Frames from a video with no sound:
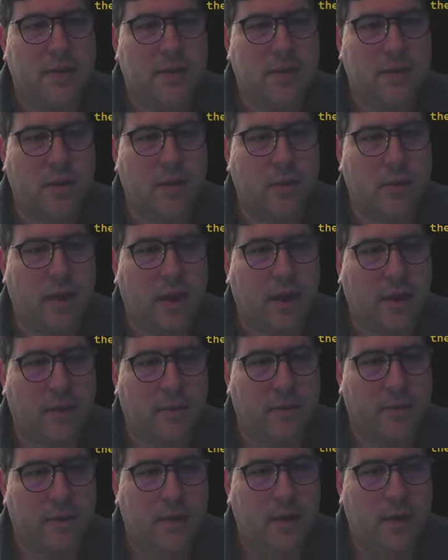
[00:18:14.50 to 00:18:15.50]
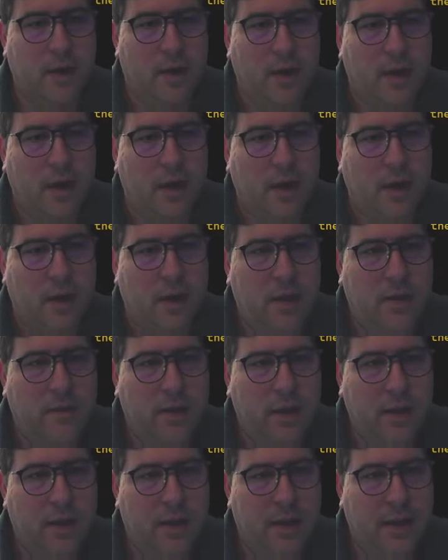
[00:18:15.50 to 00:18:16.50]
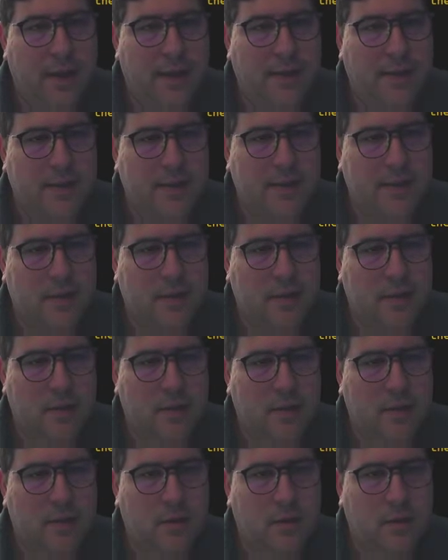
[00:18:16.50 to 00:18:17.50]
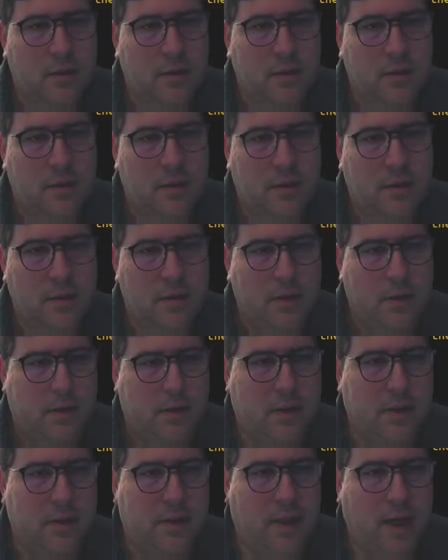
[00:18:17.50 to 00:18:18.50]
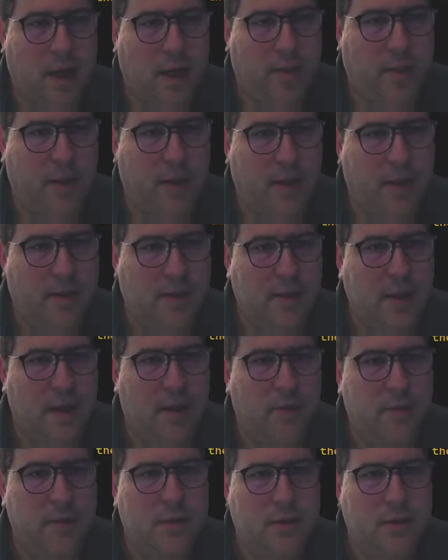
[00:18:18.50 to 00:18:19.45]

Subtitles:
that we have even less. Let's just comment this out.